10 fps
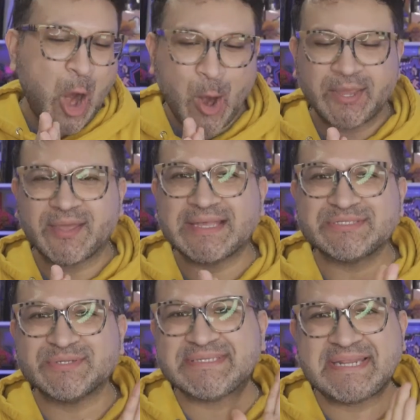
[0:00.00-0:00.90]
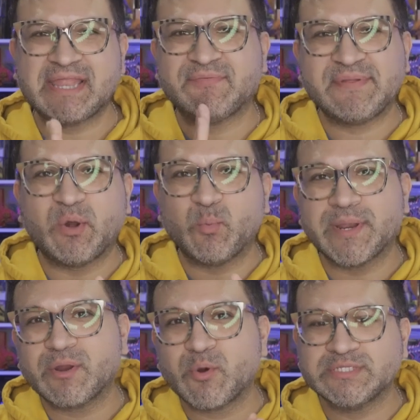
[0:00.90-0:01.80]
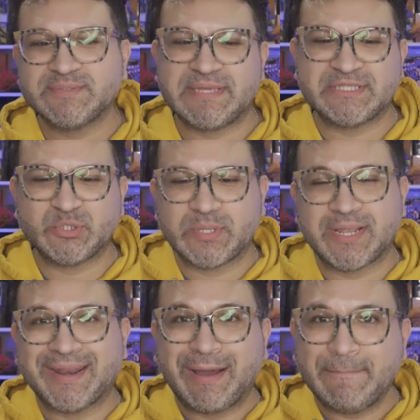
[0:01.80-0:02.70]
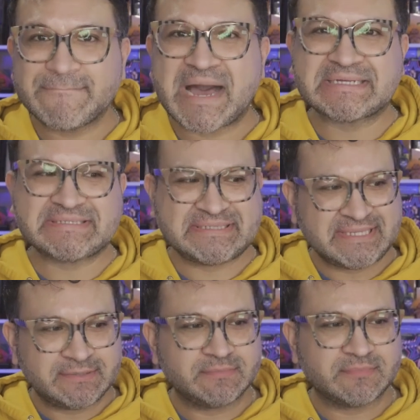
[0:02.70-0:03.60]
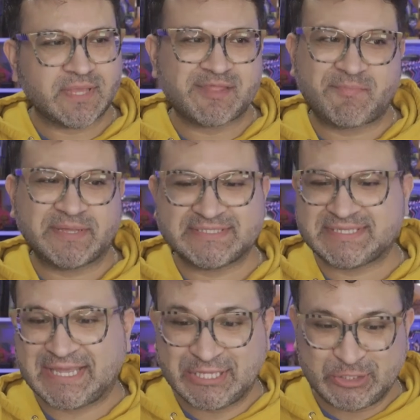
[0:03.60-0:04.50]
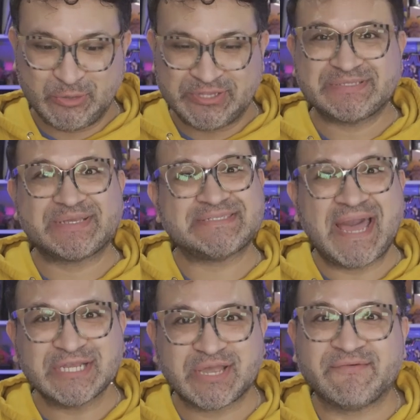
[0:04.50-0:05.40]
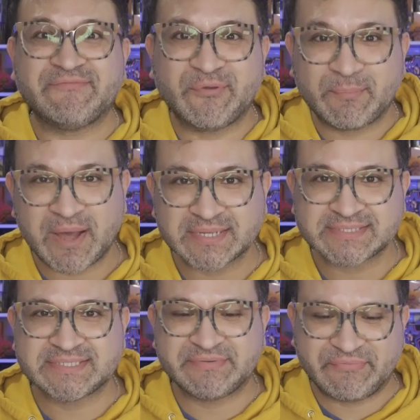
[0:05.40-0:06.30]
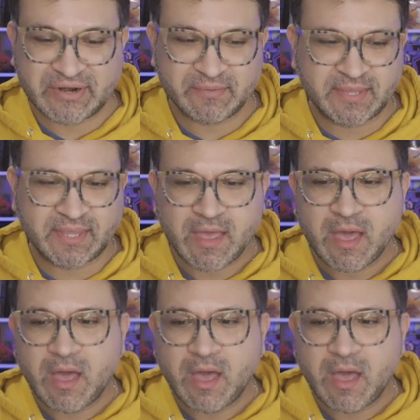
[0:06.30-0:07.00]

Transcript: Alright you guys, so in today's video we are going to be doing an unboxing as best as I can do this because I actually have a few boxes in front of me